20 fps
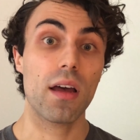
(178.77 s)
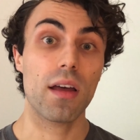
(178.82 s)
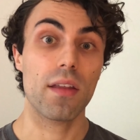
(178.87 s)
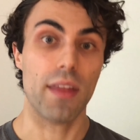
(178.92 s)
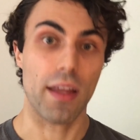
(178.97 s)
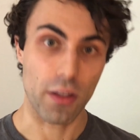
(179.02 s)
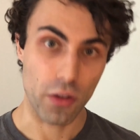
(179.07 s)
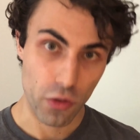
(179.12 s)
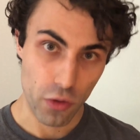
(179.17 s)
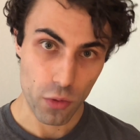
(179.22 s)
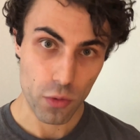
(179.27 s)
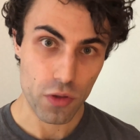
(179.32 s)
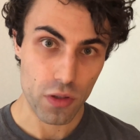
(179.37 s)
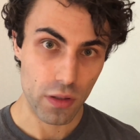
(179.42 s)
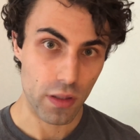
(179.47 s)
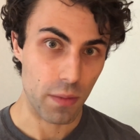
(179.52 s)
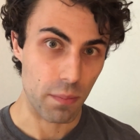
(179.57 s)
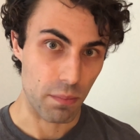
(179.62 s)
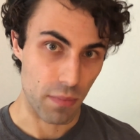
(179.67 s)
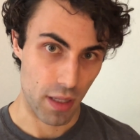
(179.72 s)
that
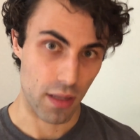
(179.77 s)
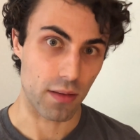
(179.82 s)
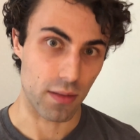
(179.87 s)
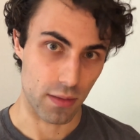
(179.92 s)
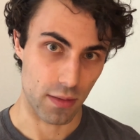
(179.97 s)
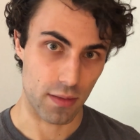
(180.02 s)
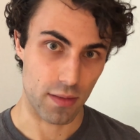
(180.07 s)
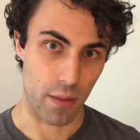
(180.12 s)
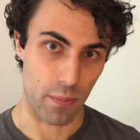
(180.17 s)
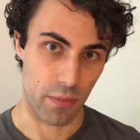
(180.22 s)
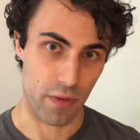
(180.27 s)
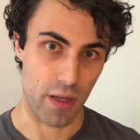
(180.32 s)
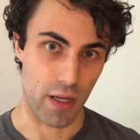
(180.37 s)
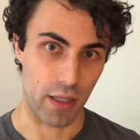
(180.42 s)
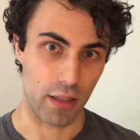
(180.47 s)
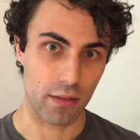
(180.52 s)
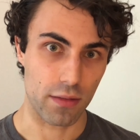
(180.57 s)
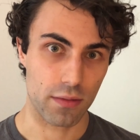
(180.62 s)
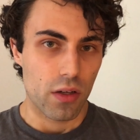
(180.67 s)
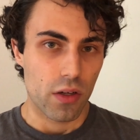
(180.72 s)
usually means something.
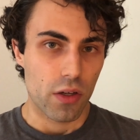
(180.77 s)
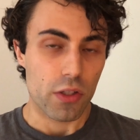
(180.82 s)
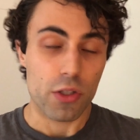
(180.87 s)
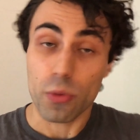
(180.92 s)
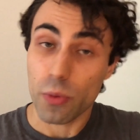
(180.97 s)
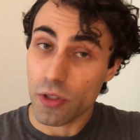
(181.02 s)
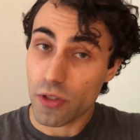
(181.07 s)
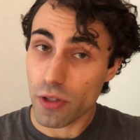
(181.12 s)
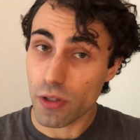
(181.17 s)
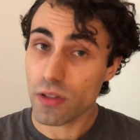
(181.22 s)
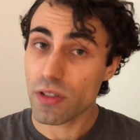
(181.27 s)
To return